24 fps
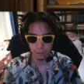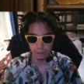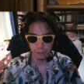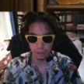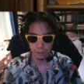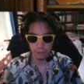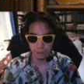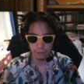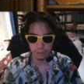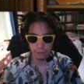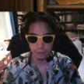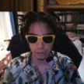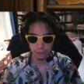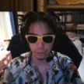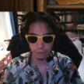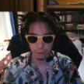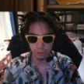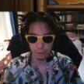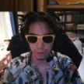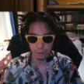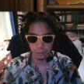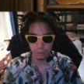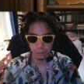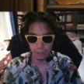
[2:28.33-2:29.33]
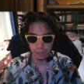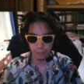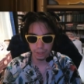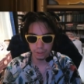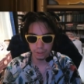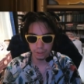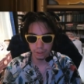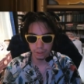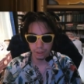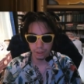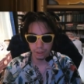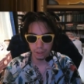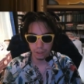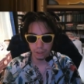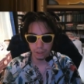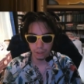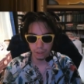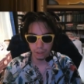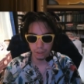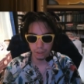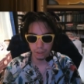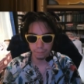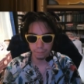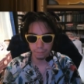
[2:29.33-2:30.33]
It's actually really great.
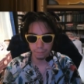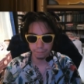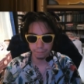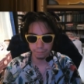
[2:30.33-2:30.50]
Um,